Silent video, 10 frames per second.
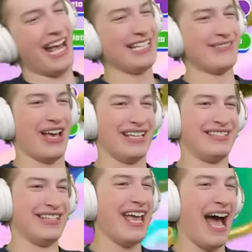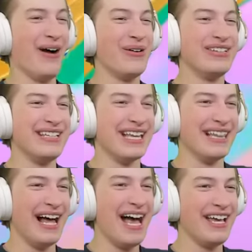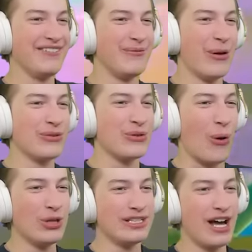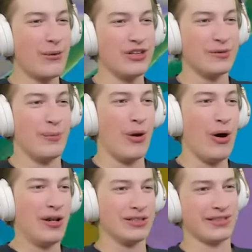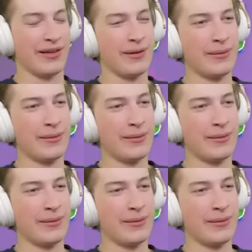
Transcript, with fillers: I was about to say, how is he alive? Bro is holding on with his balls.